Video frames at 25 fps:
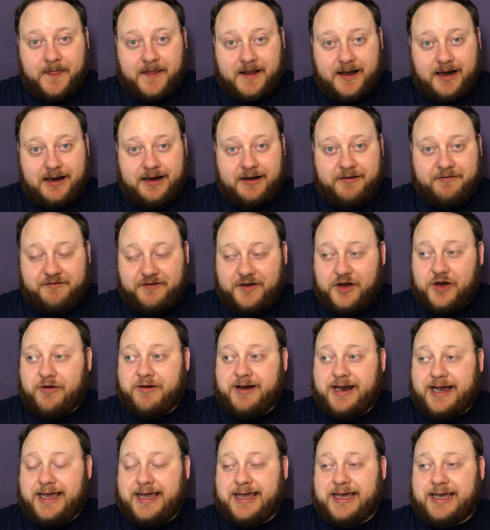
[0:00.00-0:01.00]

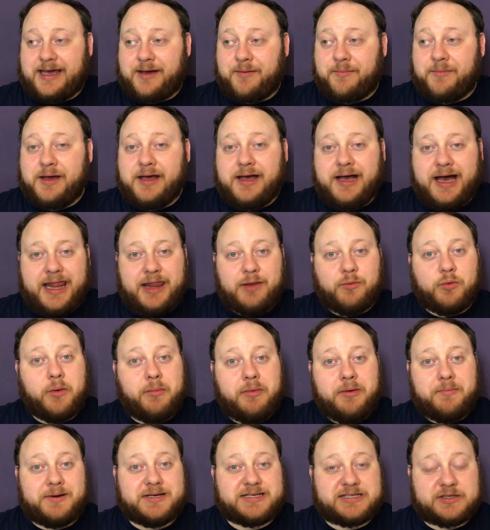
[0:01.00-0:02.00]
infuriating him. And the
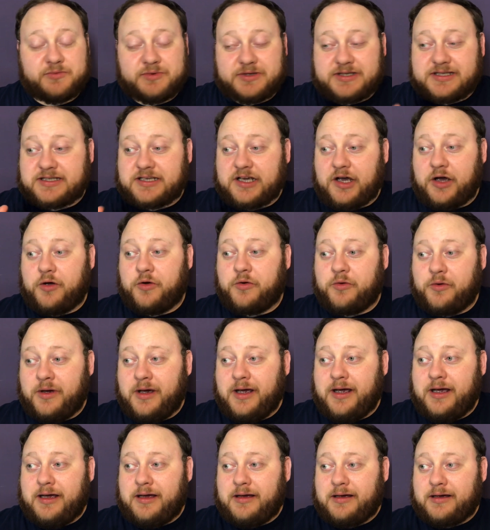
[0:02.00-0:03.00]
woman, bless her, was so
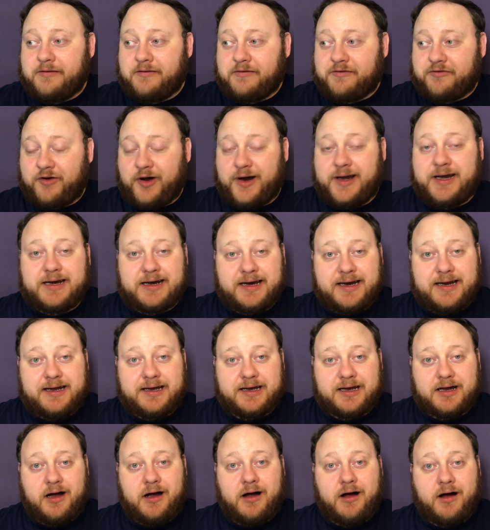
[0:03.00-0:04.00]
friendly
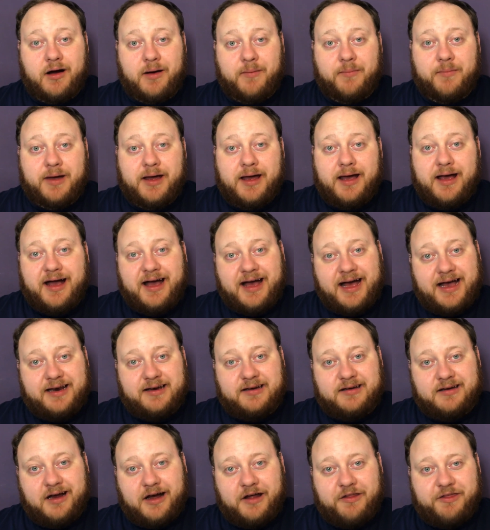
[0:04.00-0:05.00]
and calm,
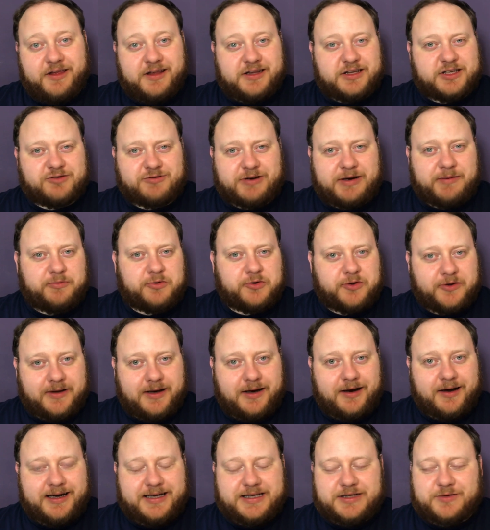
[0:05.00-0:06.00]
and I think just read between the
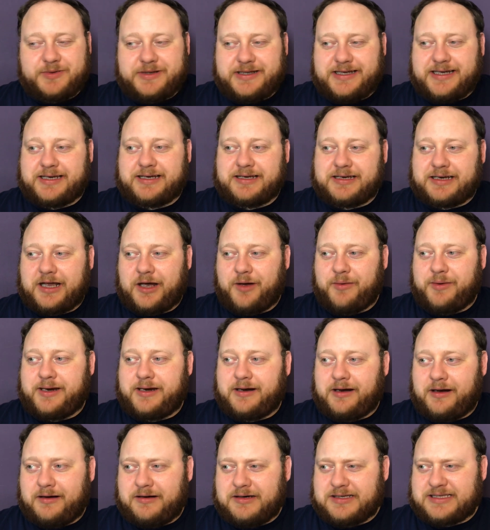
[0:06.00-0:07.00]
lines, we didn't go in,
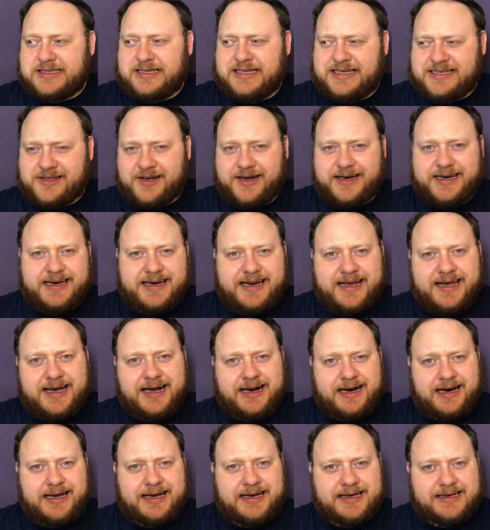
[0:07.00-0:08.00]
at least I didn't hear
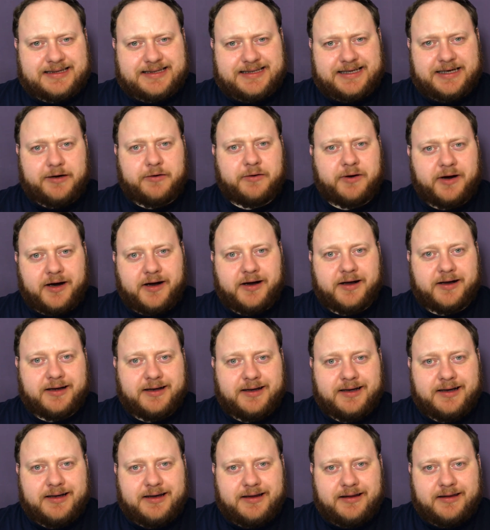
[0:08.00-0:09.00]
Claire tell her
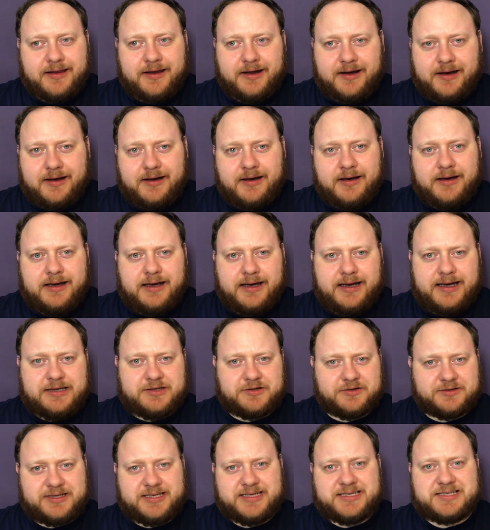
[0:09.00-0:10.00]
that he's
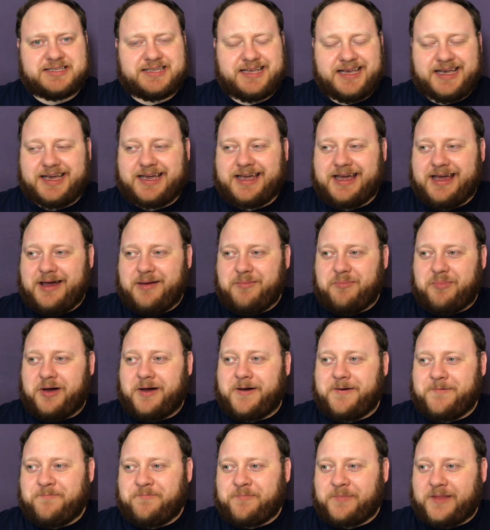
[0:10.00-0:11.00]
autistic,
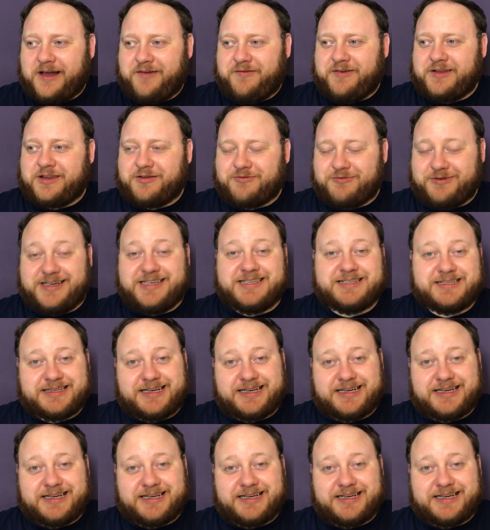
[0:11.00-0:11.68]
but I think the reason